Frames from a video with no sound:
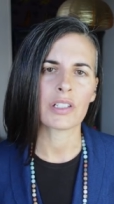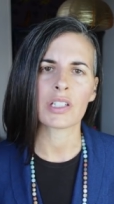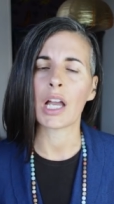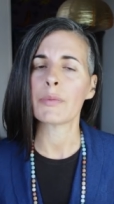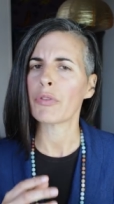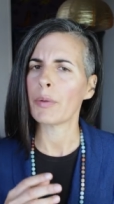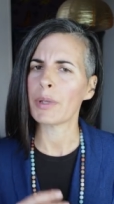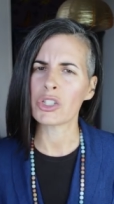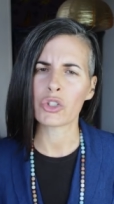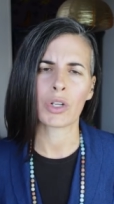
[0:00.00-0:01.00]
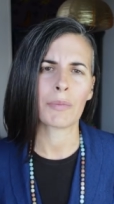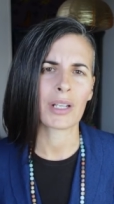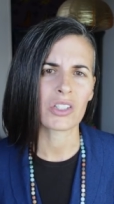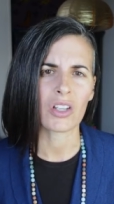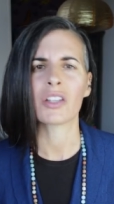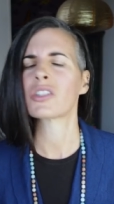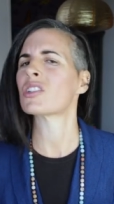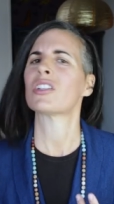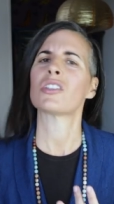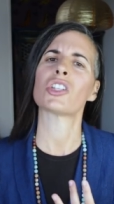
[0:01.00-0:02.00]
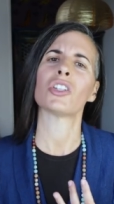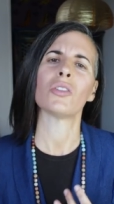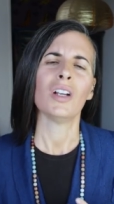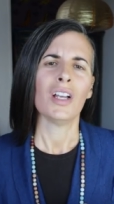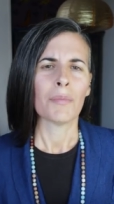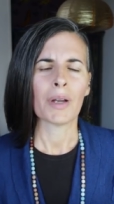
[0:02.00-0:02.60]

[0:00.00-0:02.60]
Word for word: at times from extreme exhaustion to